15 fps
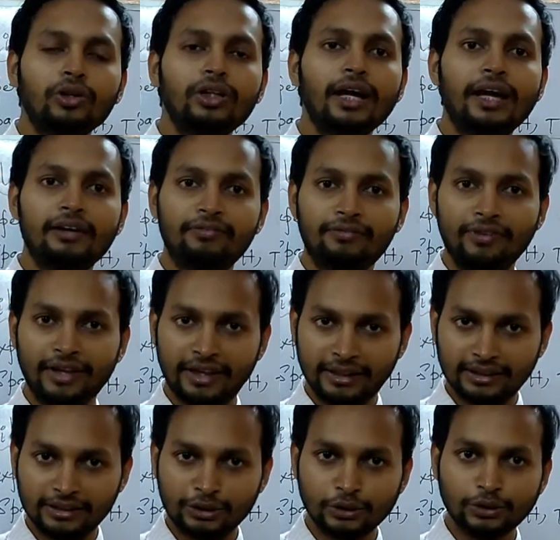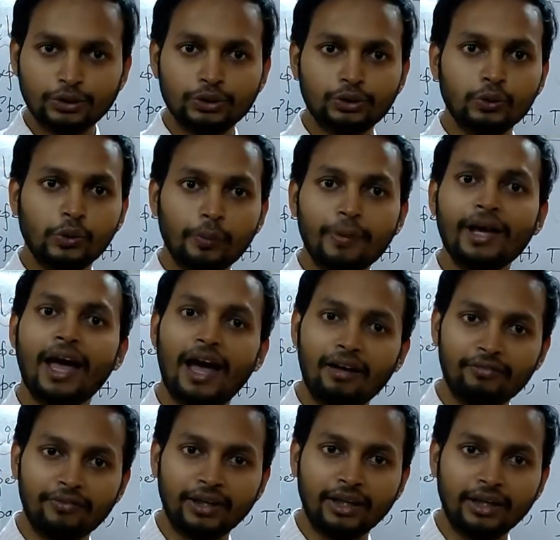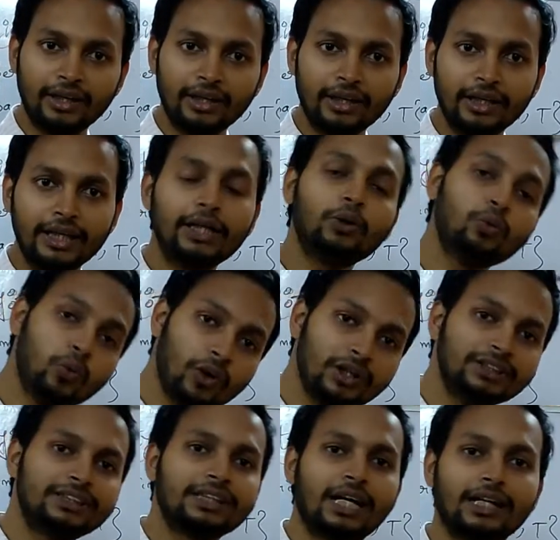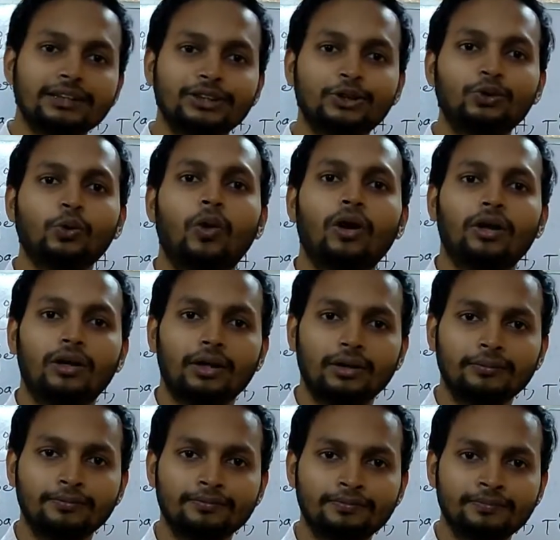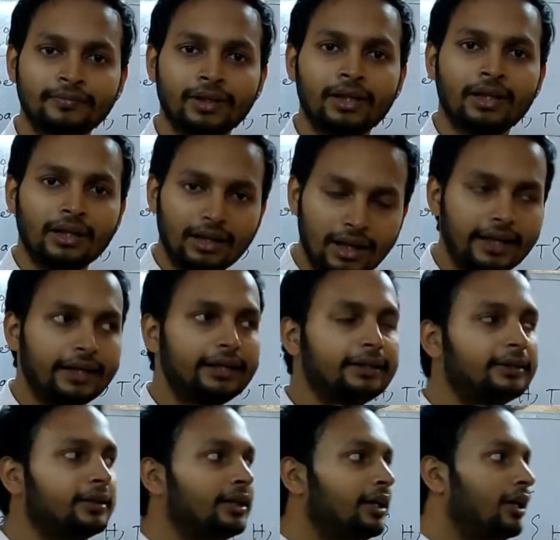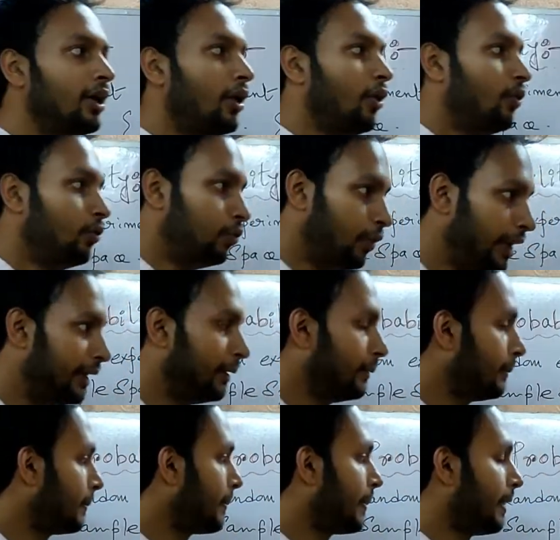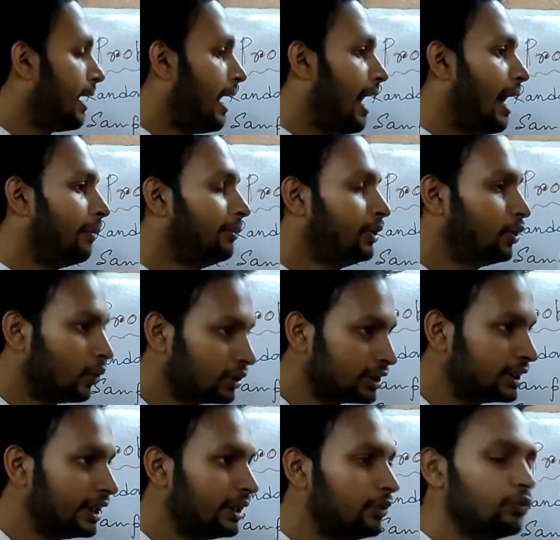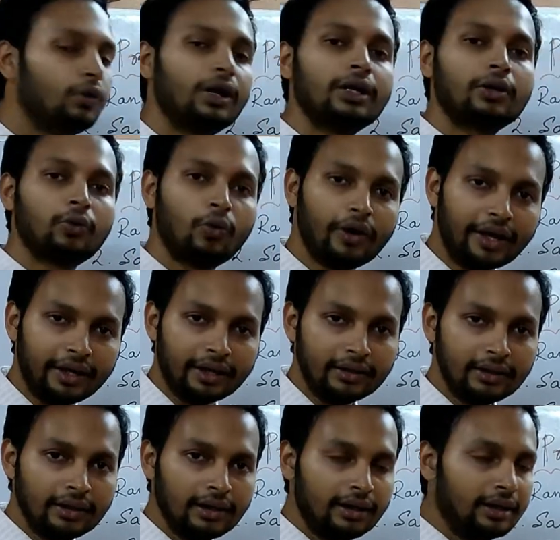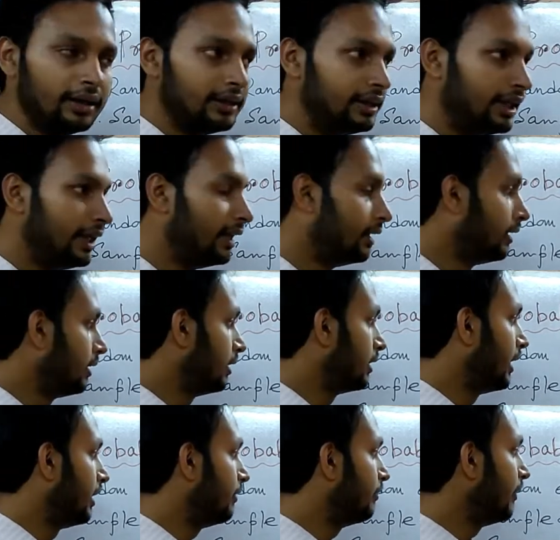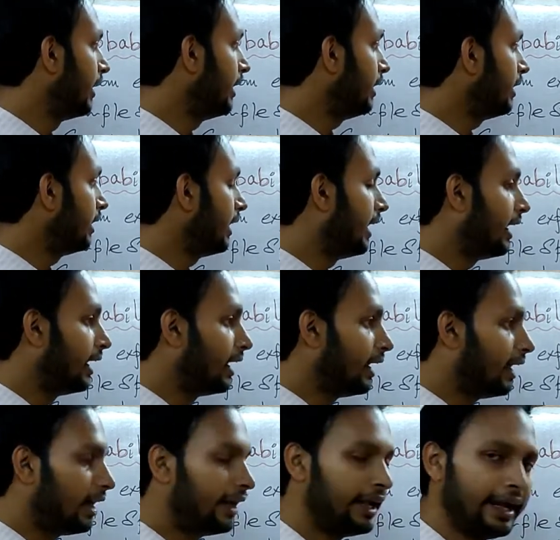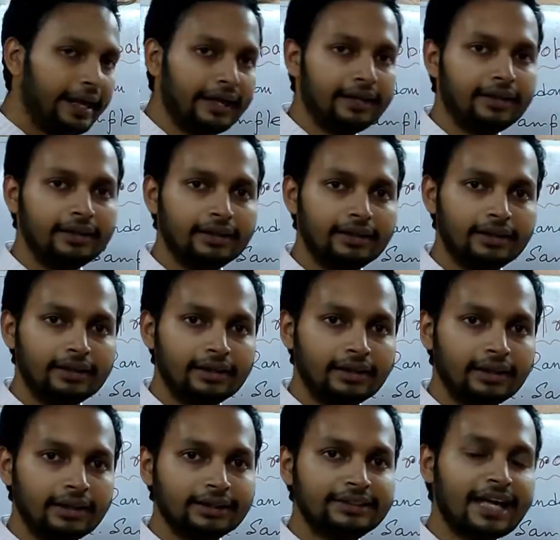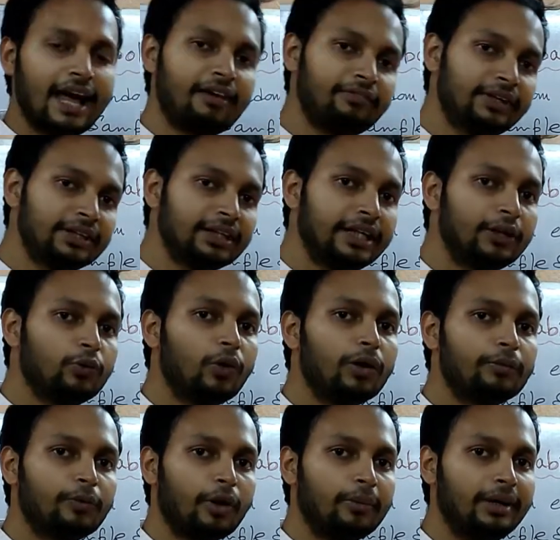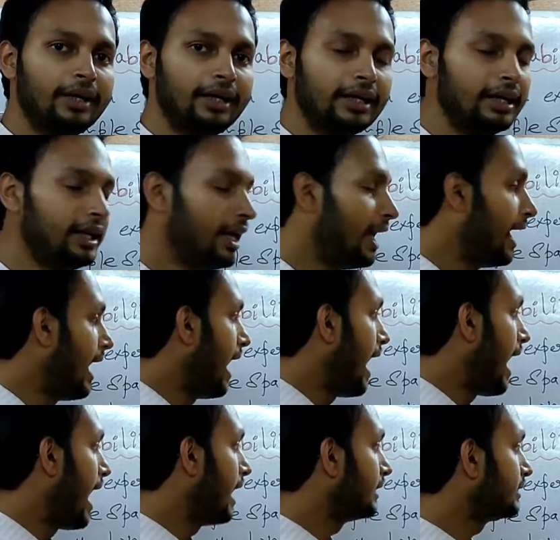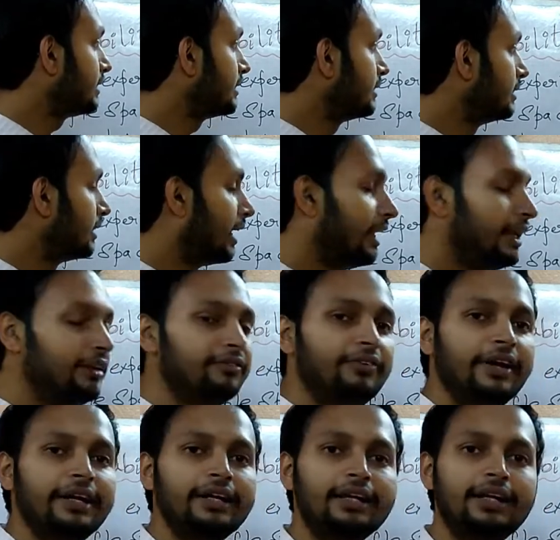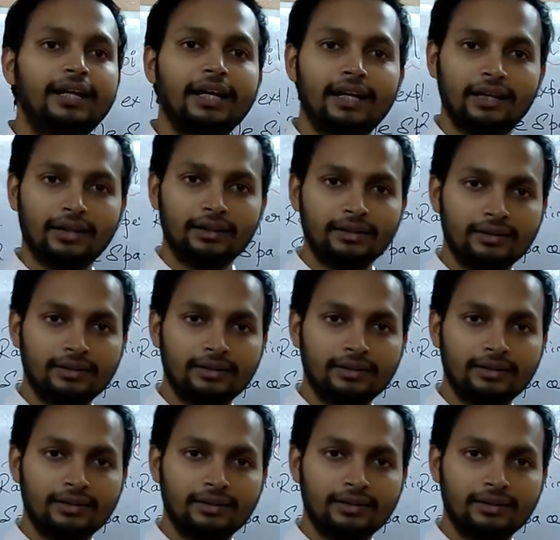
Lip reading: the events should be having equal chance to occur. Like when I am tossing one coin, then the event head is having the equal probability as the event tail.